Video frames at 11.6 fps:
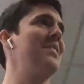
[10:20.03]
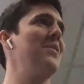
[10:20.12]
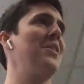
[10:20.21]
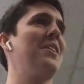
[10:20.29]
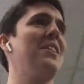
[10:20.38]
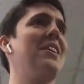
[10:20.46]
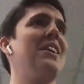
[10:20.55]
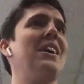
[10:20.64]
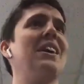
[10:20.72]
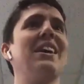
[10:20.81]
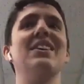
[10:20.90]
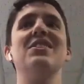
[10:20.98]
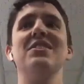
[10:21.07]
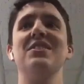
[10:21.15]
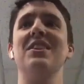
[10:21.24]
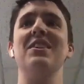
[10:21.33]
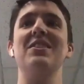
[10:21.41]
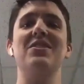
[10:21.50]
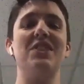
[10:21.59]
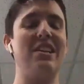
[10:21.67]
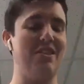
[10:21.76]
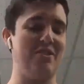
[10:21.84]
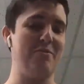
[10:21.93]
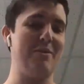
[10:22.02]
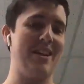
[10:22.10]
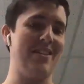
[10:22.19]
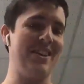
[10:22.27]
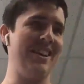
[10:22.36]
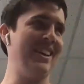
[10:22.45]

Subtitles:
We're going to shake the tube down.